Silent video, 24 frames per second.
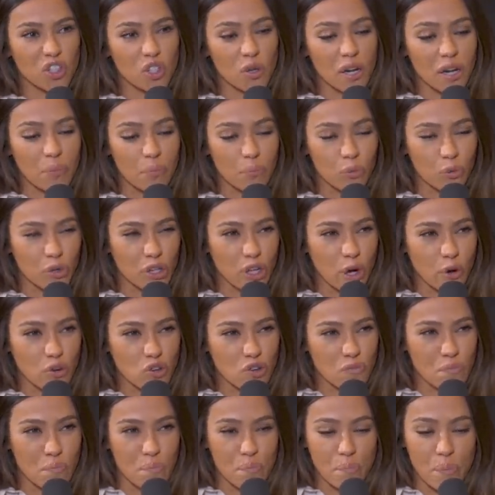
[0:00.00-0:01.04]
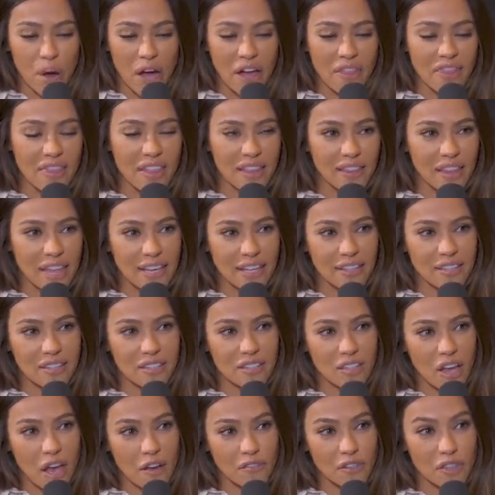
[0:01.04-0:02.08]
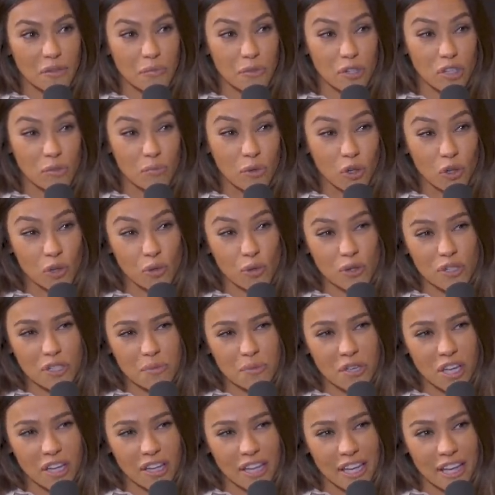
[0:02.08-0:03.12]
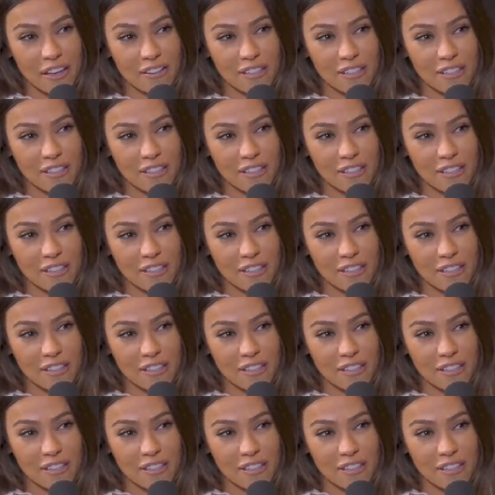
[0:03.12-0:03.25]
And you got a brioche bun that like is soft in the middle, but crispy on the